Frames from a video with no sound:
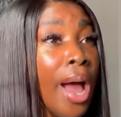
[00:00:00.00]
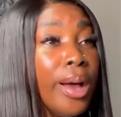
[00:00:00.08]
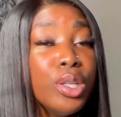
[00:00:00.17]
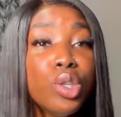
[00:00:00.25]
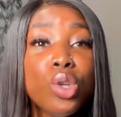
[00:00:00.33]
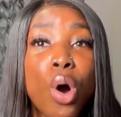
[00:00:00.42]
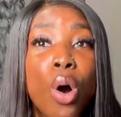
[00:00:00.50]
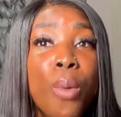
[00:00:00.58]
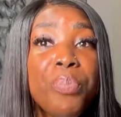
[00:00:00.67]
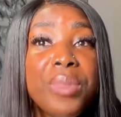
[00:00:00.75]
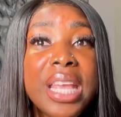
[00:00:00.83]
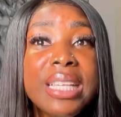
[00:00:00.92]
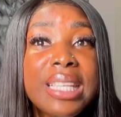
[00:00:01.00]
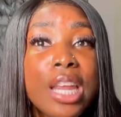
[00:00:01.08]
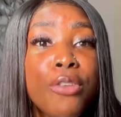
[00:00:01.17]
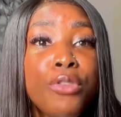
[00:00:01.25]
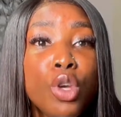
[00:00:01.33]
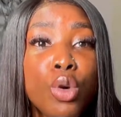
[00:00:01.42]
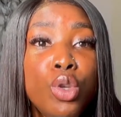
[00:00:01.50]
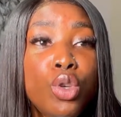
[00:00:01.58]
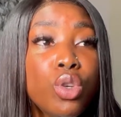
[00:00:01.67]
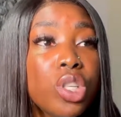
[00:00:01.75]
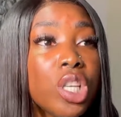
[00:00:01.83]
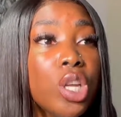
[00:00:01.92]
So instead of you
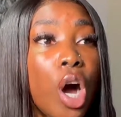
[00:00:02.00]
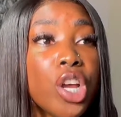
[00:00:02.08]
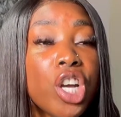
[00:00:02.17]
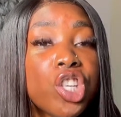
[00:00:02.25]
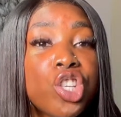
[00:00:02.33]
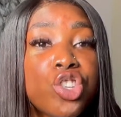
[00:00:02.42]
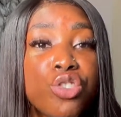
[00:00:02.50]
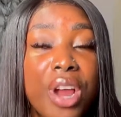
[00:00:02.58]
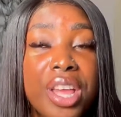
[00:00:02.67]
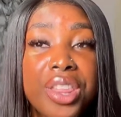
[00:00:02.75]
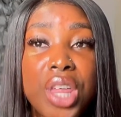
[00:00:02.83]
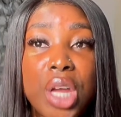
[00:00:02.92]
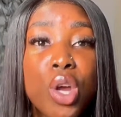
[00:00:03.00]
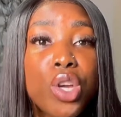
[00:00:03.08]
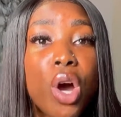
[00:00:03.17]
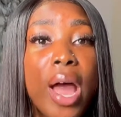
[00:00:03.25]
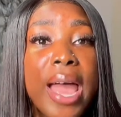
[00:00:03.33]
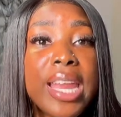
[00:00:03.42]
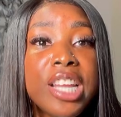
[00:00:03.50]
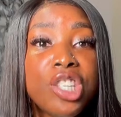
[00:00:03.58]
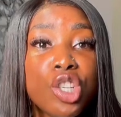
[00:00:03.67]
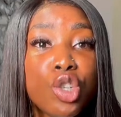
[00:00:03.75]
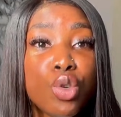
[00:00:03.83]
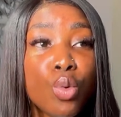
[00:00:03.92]
using all your strength and all your
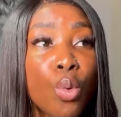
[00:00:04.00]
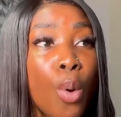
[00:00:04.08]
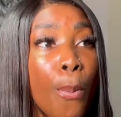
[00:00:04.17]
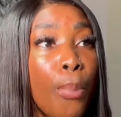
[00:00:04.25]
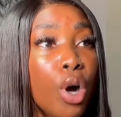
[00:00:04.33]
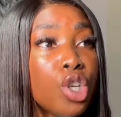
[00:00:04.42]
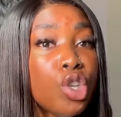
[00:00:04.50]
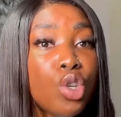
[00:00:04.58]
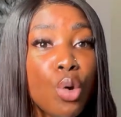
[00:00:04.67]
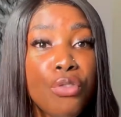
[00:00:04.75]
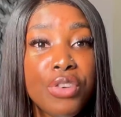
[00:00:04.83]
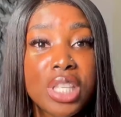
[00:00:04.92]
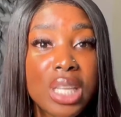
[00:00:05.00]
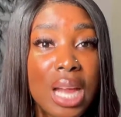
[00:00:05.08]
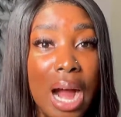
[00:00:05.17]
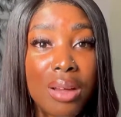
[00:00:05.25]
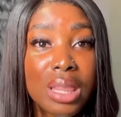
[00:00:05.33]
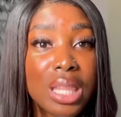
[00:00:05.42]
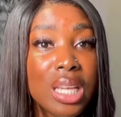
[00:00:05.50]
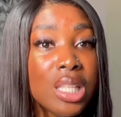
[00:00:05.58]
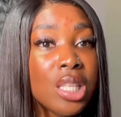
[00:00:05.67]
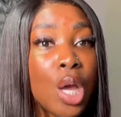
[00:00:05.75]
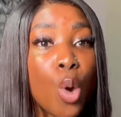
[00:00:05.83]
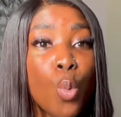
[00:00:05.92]
energy to pursue physical
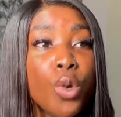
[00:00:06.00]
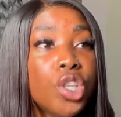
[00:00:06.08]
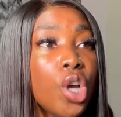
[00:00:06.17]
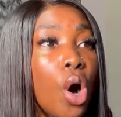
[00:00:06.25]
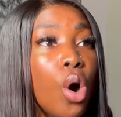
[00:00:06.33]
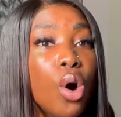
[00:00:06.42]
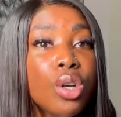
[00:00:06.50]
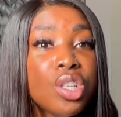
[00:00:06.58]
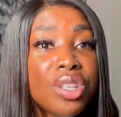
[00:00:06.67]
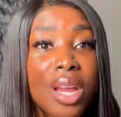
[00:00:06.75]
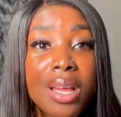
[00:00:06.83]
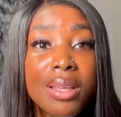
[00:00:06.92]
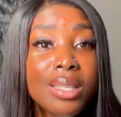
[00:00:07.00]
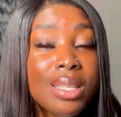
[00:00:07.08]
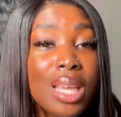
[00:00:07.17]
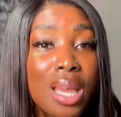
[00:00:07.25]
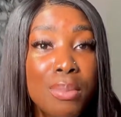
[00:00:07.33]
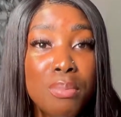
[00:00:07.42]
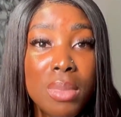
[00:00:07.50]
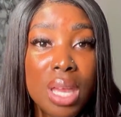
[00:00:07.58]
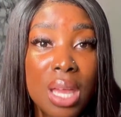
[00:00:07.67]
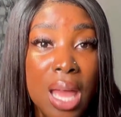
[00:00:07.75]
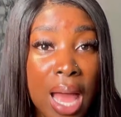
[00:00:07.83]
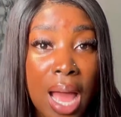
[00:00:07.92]
things with your own see
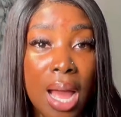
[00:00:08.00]
me,